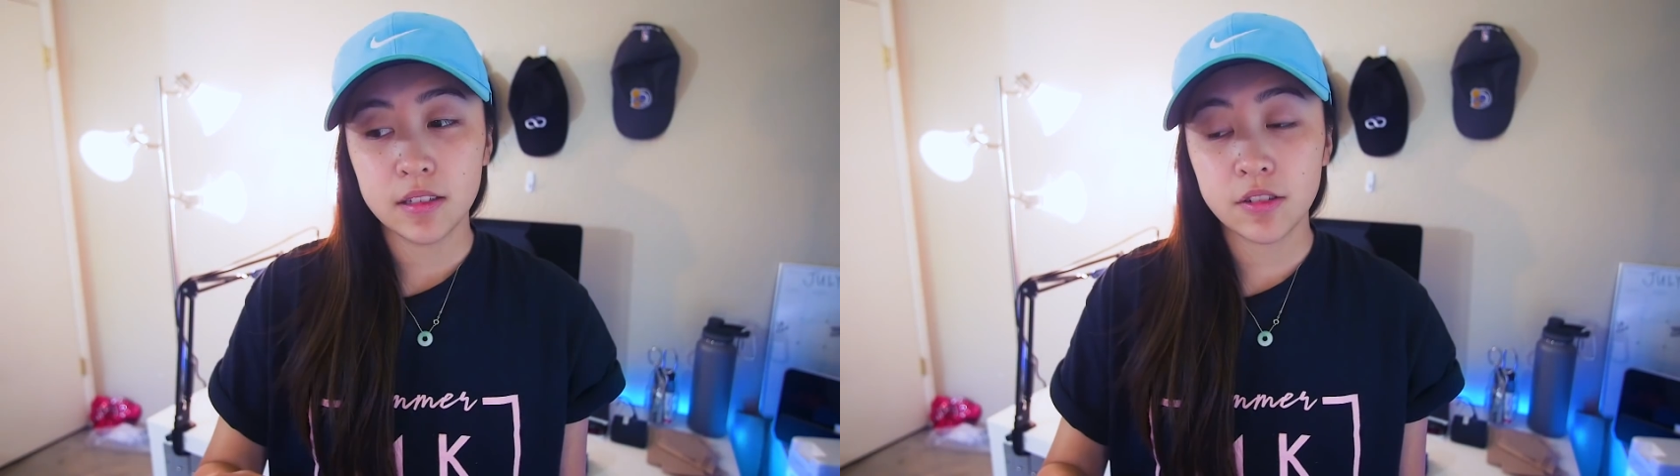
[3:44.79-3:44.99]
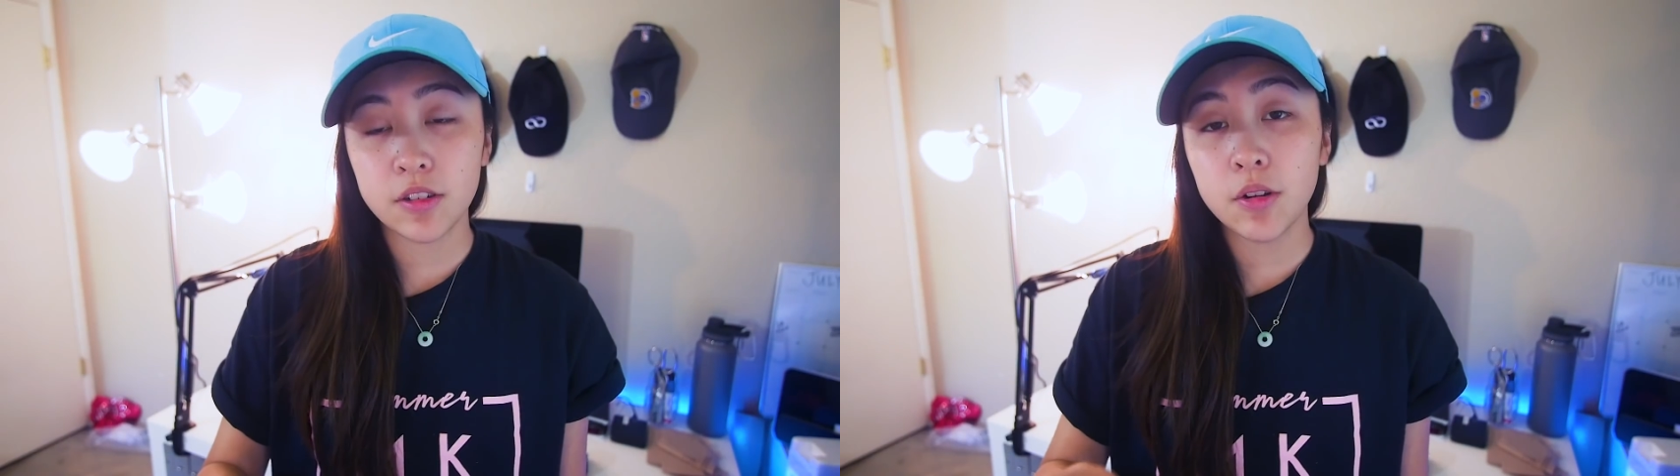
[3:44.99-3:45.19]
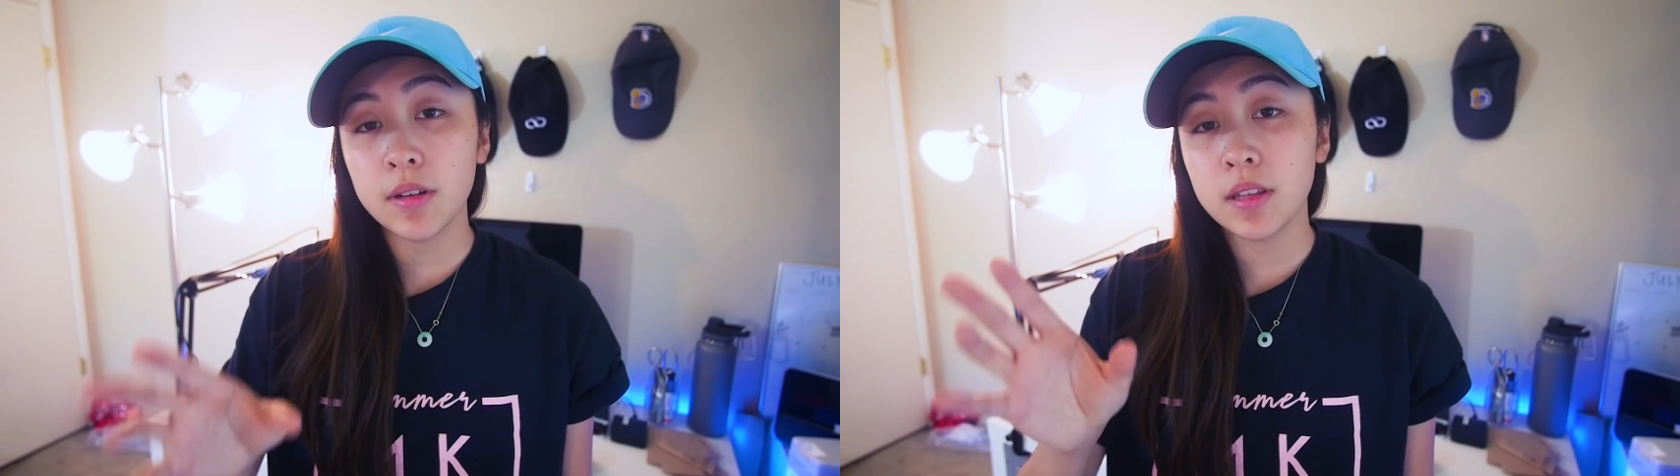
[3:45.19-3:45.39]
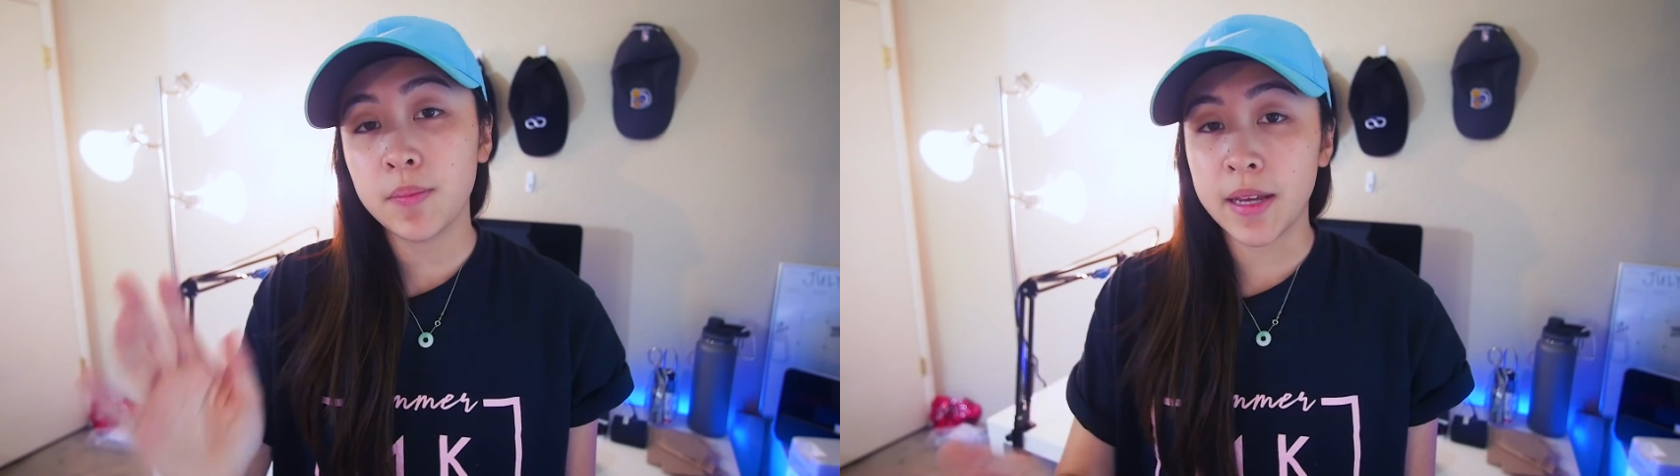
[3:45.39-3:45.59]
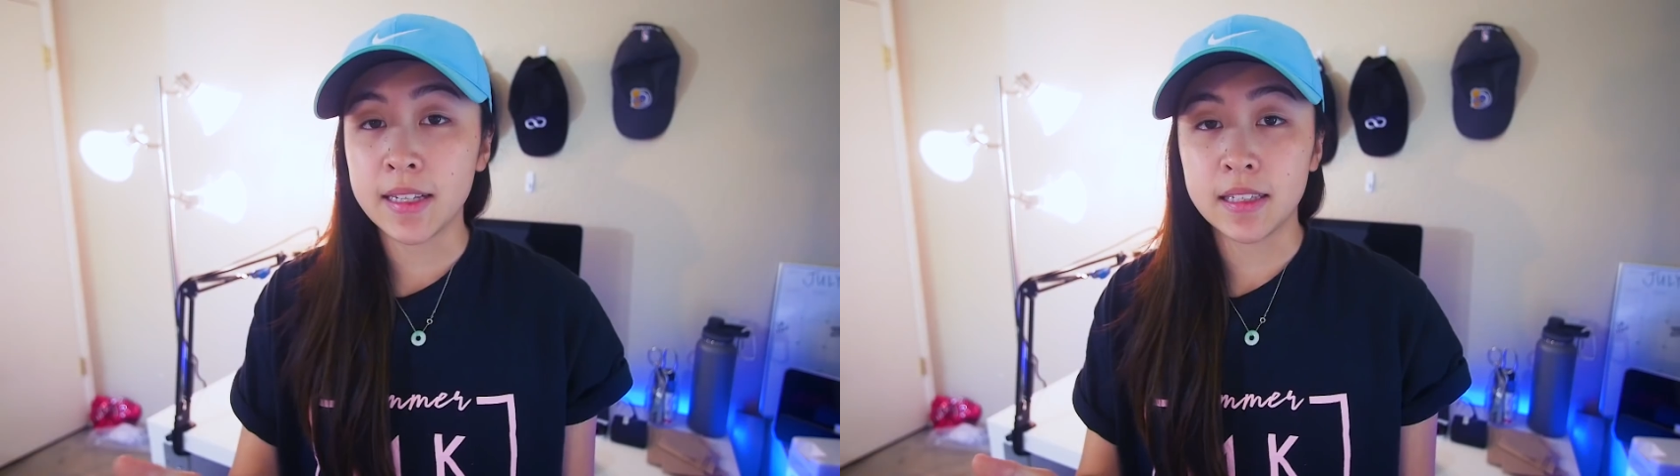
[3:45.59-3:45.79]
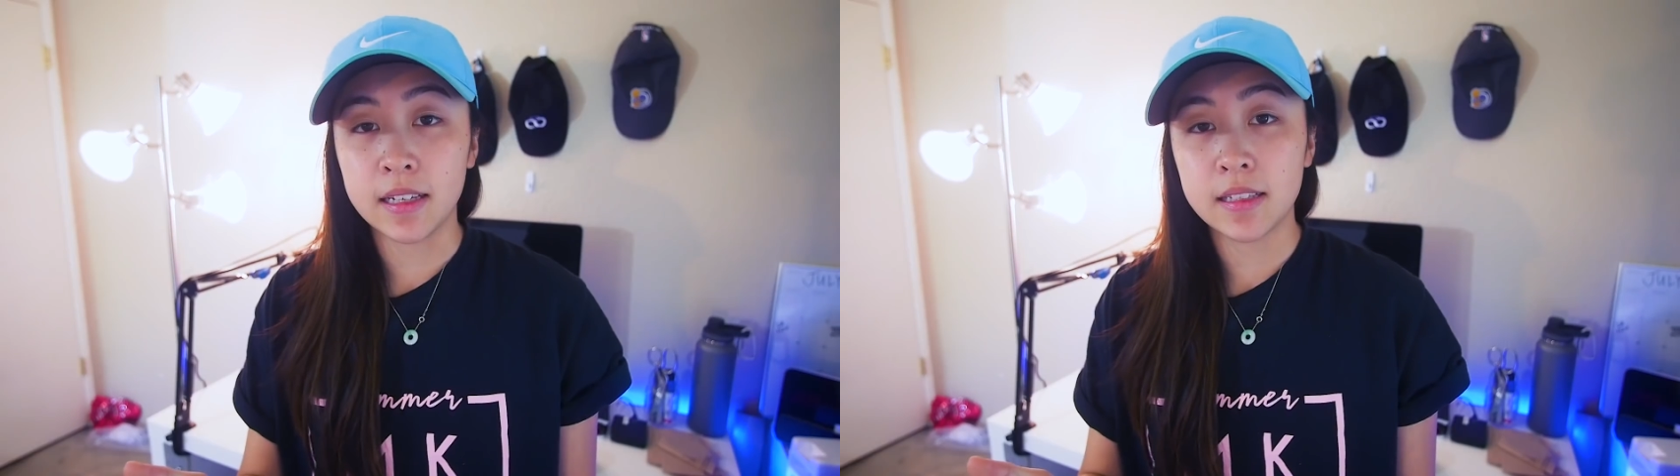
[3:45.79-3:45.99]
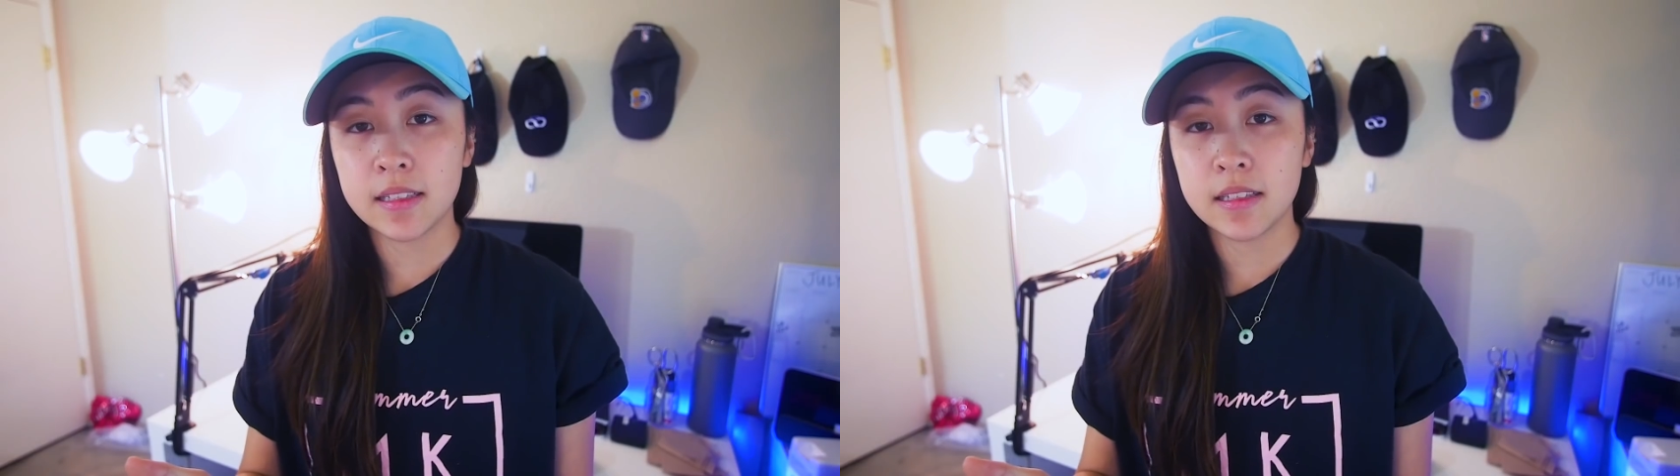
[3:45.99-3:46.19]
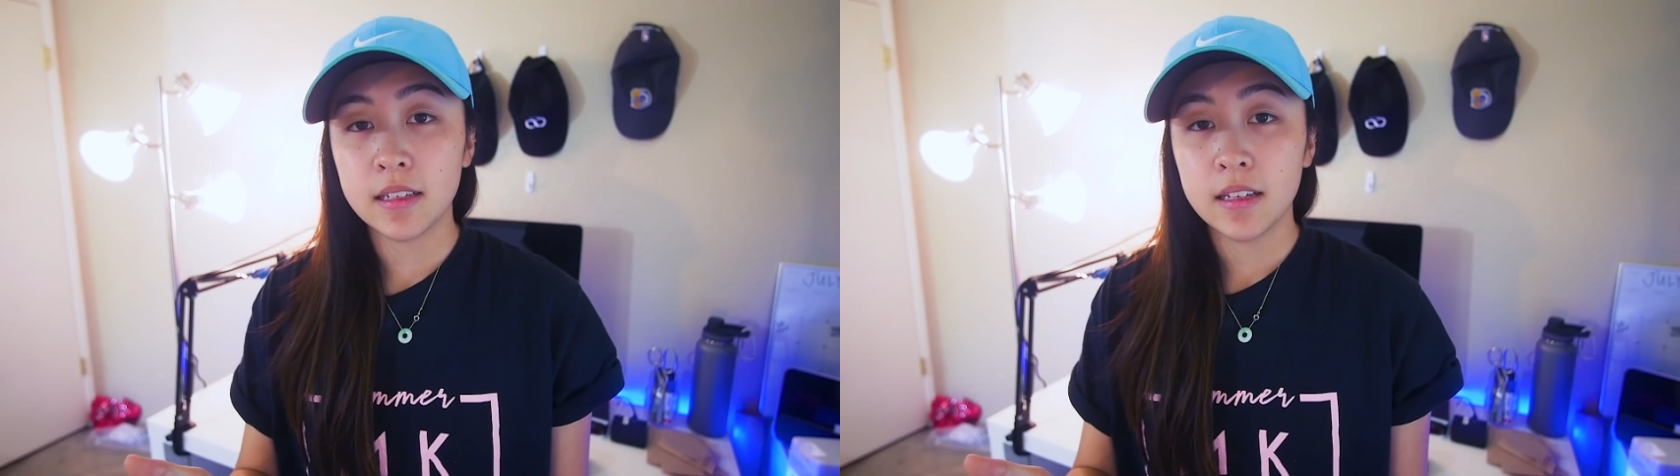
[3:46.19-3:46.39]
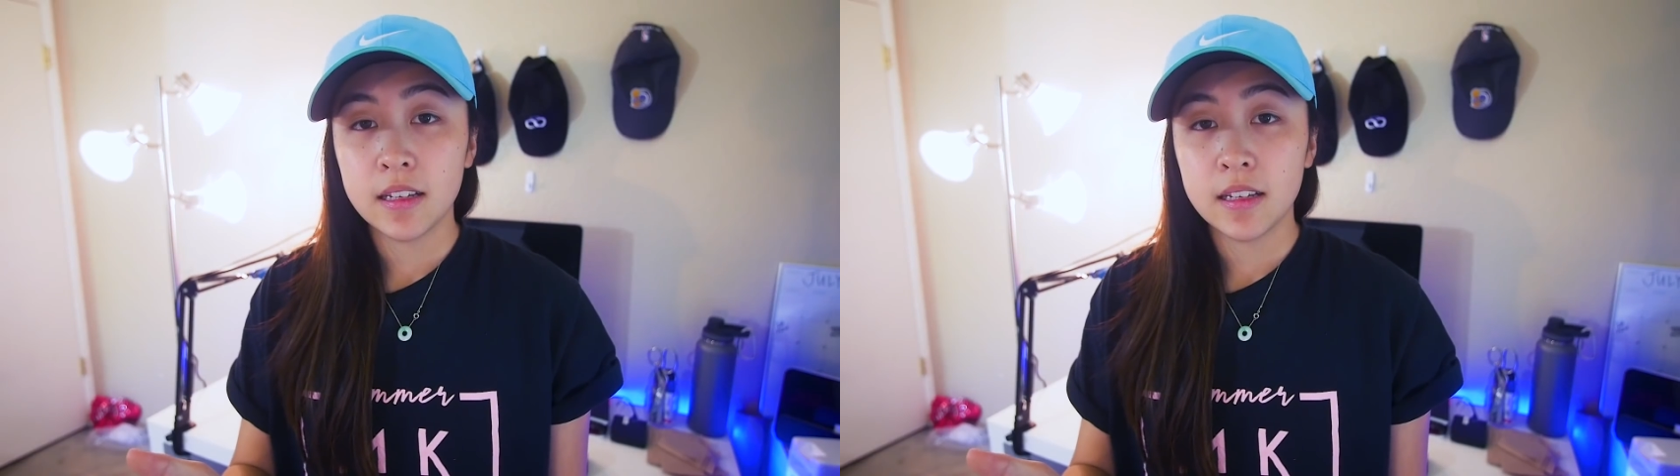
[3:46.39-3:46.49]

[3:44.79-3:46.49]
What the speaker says: So knowing the basics,